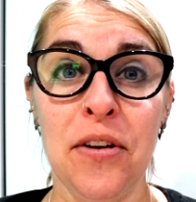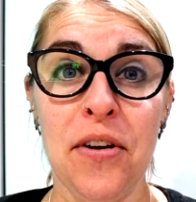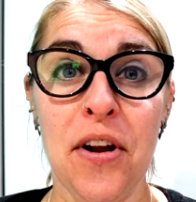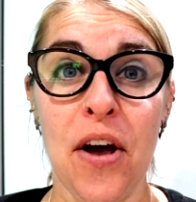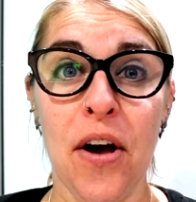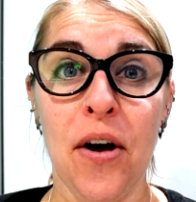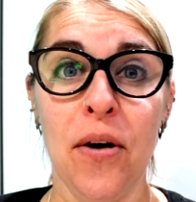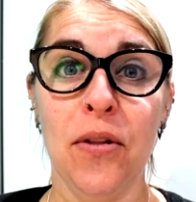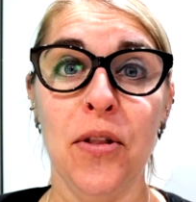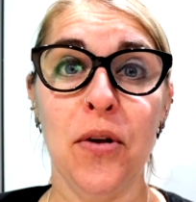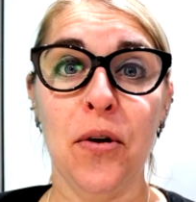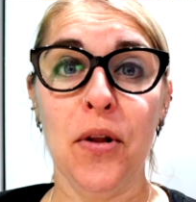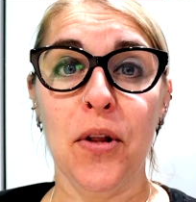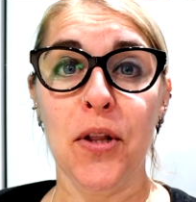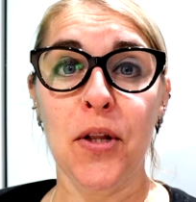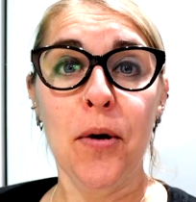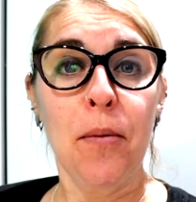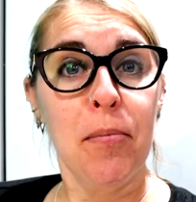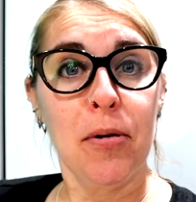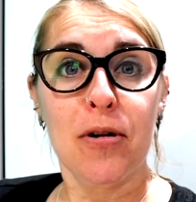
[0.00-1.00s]
you know, a
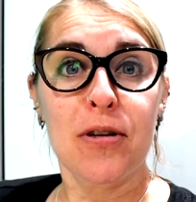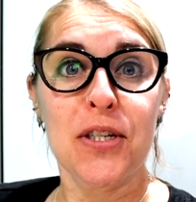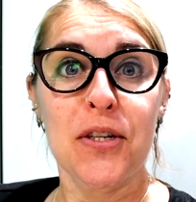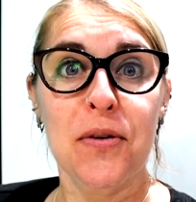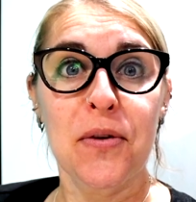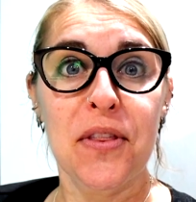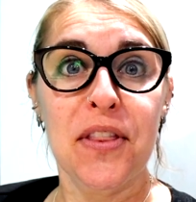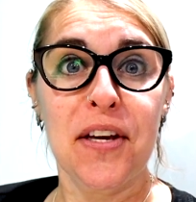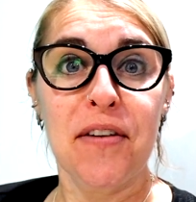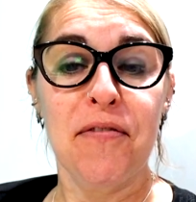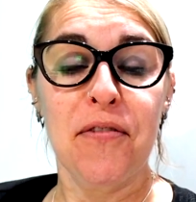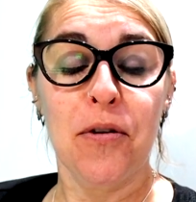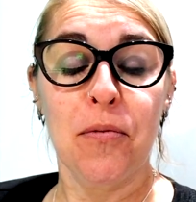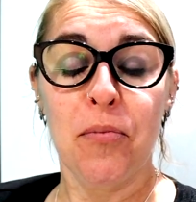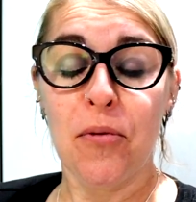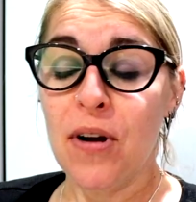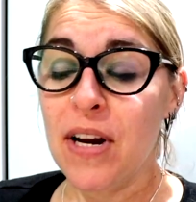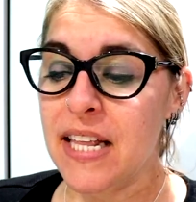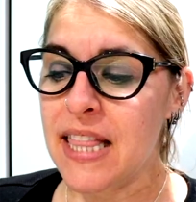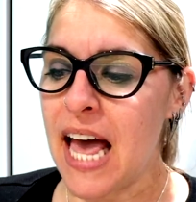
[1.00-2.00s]
little personal thing for Bree,